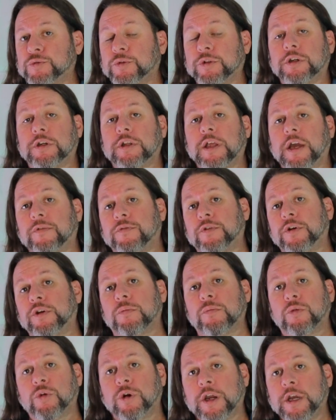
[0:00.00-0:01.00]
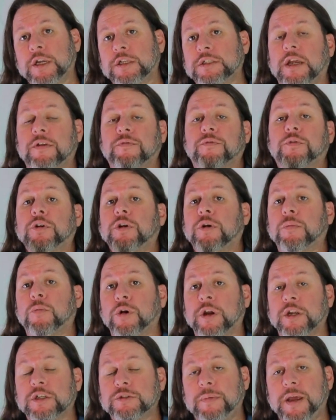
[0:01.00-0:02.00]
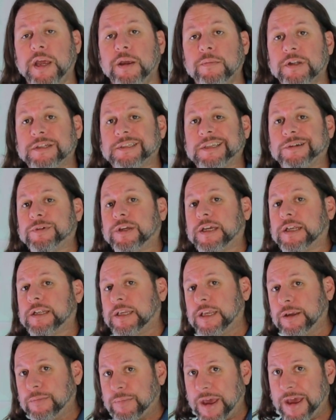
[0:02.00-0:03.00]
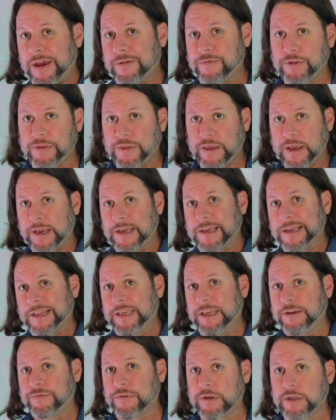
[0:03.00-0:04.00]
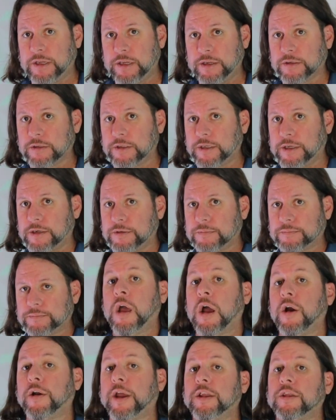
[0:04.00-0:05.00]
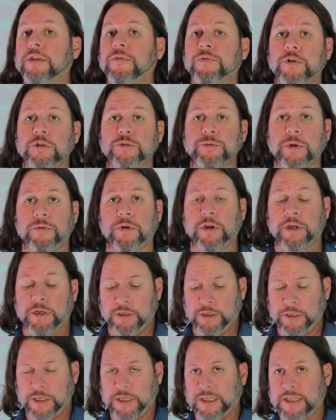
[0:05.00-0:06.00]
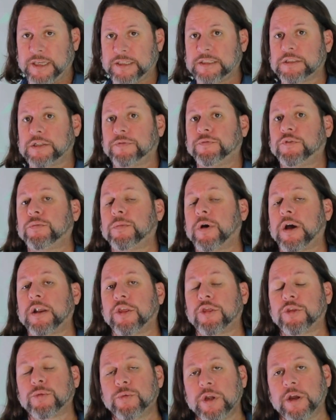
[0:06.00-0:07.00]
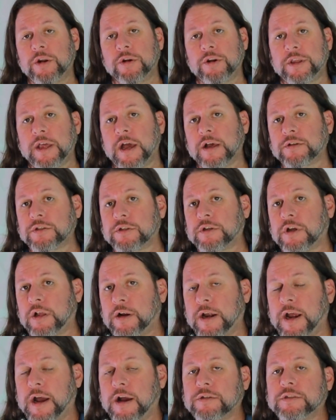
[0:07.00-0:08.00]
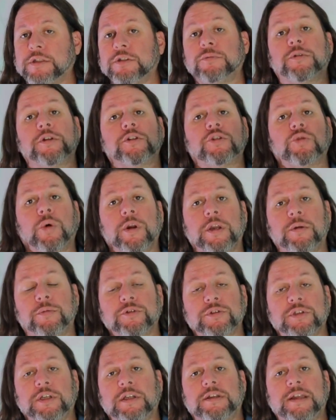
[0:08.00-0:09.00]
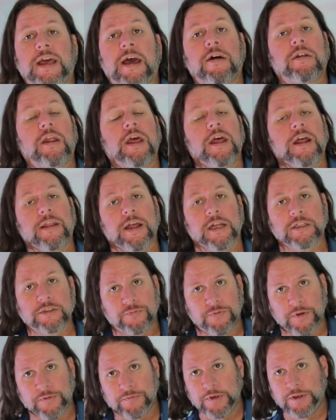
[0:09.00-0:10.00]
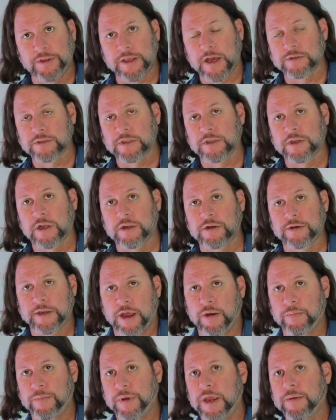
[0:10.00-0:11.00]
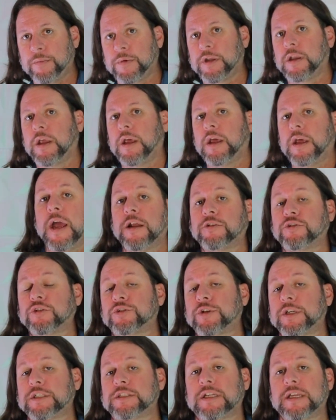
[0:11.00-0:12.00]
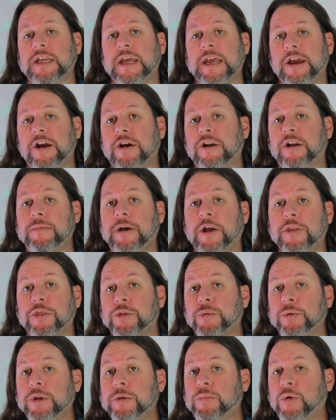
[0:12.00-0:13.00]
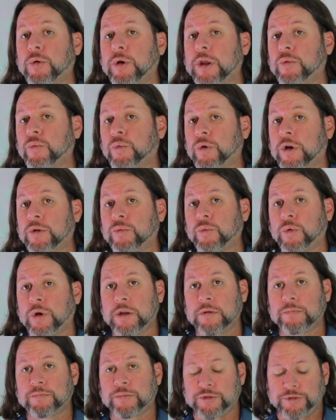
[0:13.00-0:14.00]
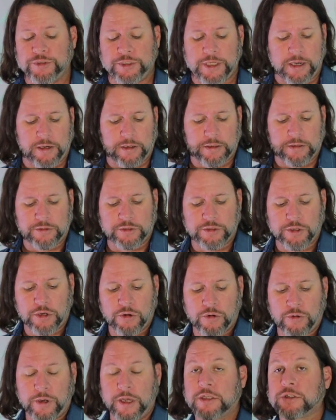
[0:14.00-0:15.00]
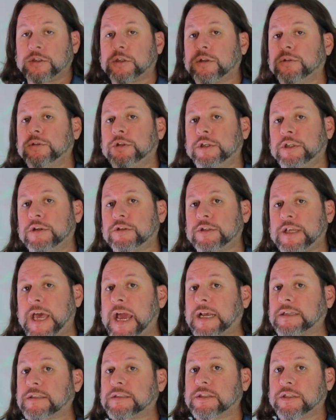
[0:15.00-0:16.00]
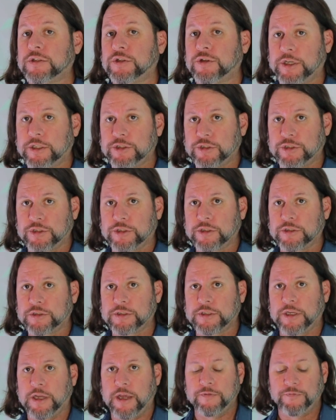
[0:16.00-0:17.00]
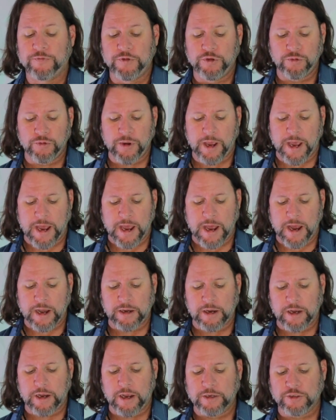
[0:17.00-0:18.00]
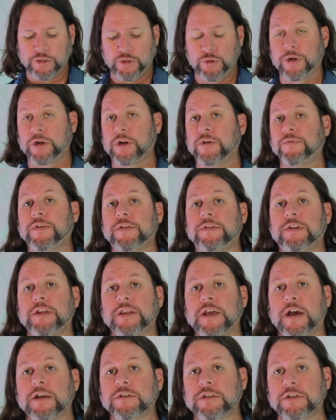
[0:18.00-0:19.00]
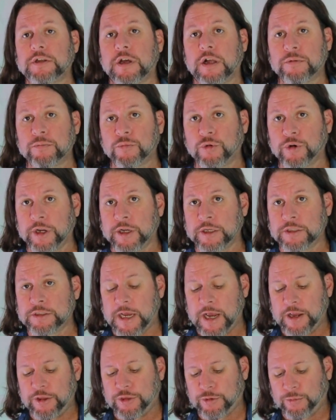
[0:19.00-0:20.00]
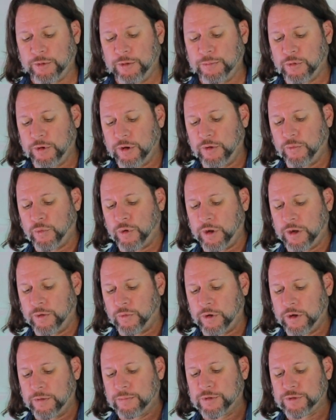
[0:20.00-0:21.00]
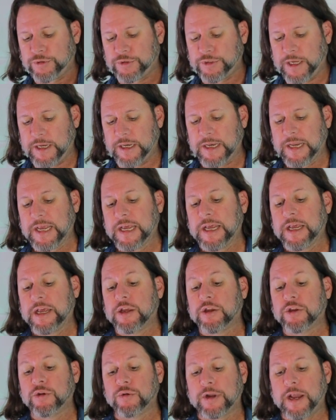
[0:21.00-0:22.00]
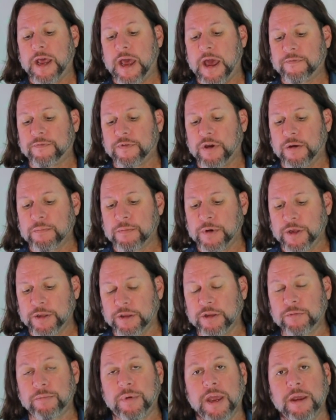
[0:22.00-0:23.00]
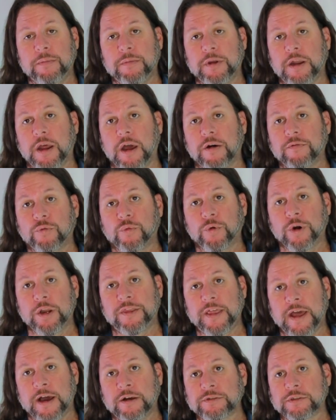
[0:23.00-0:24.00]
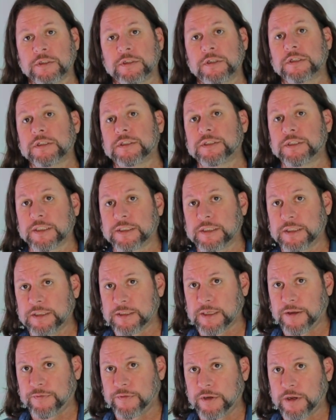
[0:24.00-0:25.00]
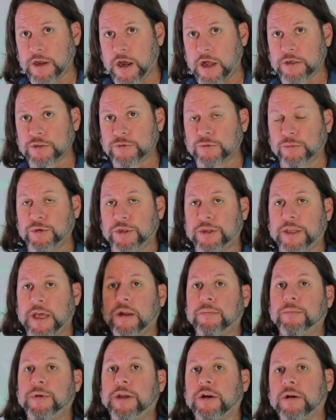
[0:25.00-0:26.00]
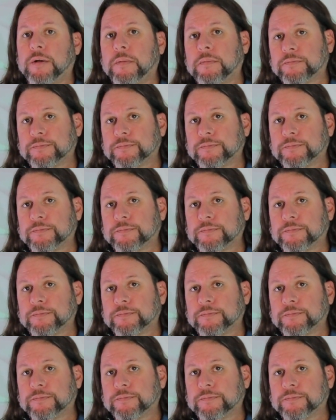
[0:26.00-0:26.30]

would look like for your mortgage and for your mortgage payments, and we can keep everything even keeled here. Okay, the first way we're going to look at this is if you bought a $300,000 house and you put 20% down, that's $50,000 down payment. Interest rates today are at about 3.11%. So excluding your taxes and your insurance, if you had a $250,000 mortgage at 3.11%, you would have a monthly payment of $1,067. We'll put that up here.